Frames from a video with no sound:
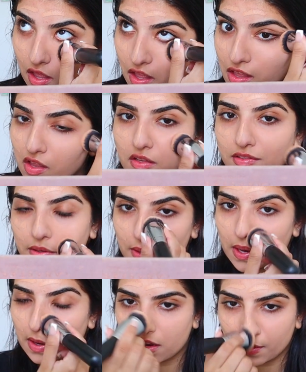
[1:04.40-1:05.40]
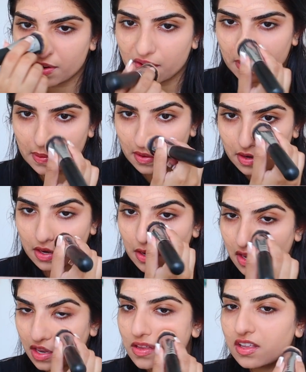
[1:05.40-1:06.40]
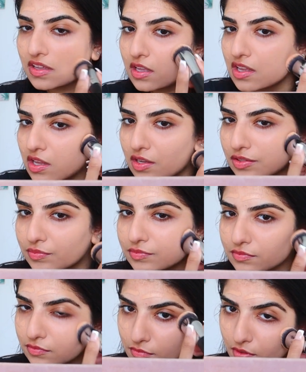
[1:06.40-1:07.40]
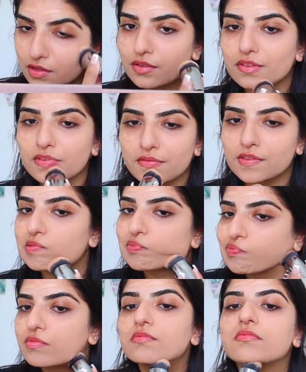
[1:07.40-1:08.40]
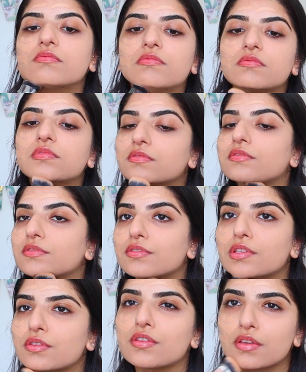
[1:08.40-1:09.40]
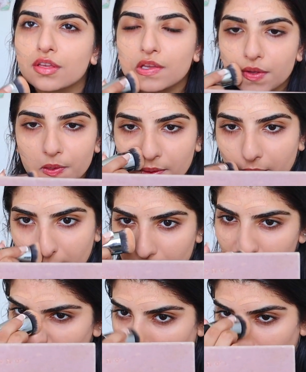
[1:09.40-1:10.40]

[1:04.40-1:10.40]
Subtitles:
So then I take a foundation brush and I'm just going to like smudge that all over my face.